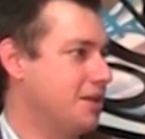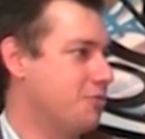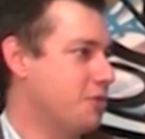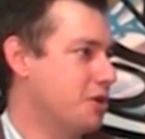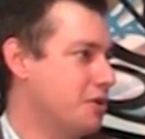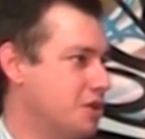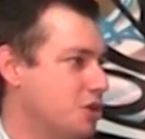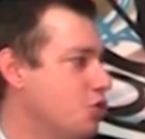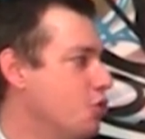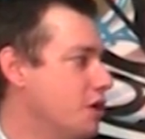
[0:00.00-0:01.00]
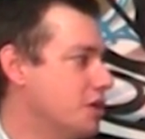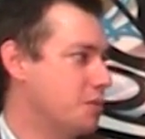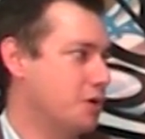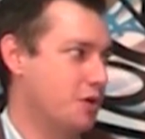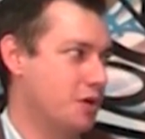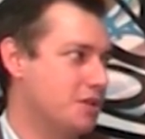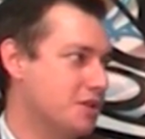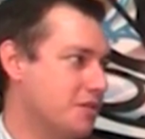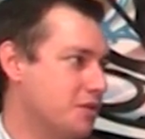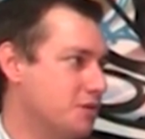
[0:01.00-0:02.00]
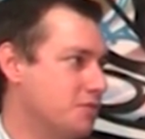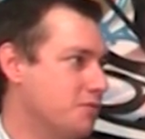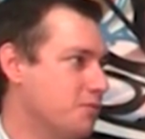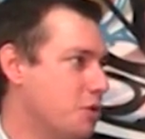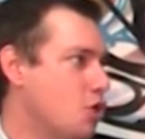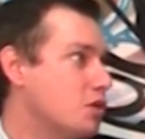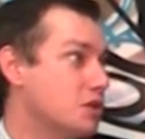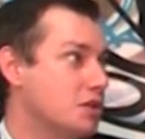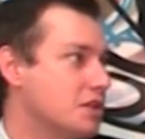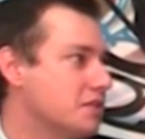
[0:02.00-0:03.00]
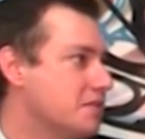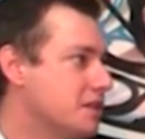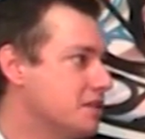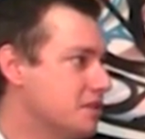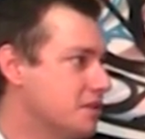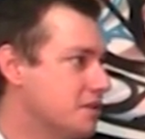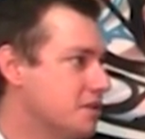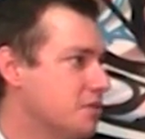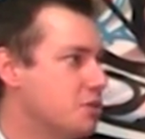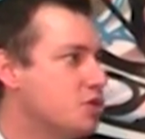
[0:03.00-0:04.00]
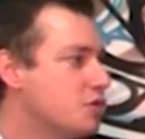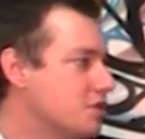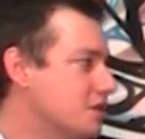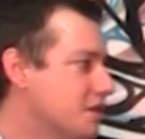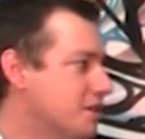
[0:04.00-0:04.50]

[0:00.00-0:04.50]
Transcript: bring it back to your experience, have you personally faced abuse,